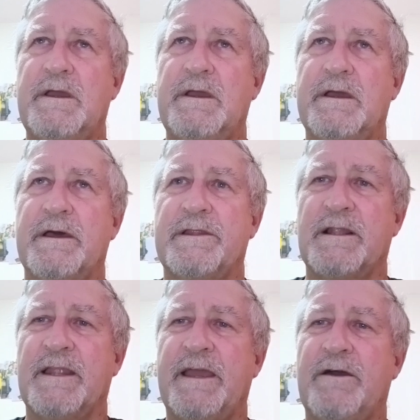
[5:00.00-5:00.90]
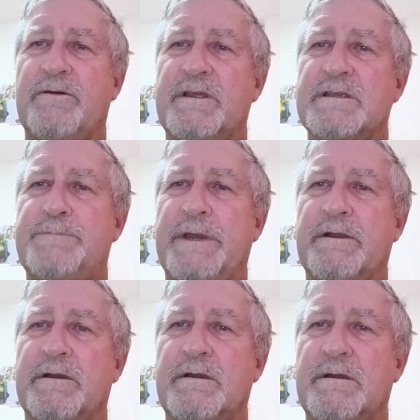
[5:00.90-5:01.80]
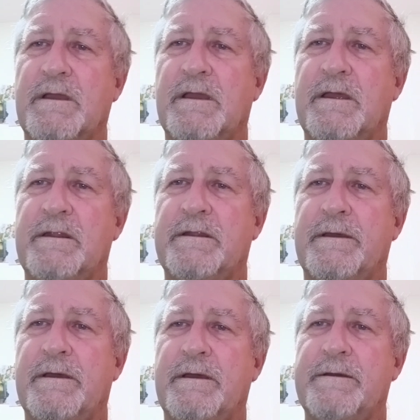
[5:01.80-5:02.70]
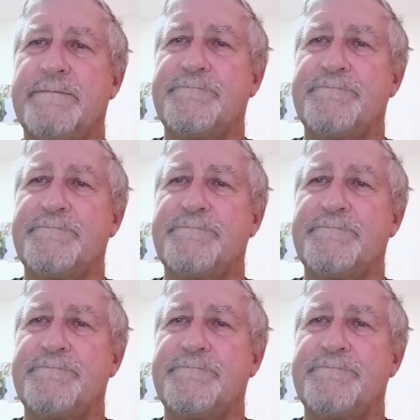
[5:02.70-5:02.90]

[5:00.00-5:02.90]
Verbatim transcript: uh, the layout is bigger and uh,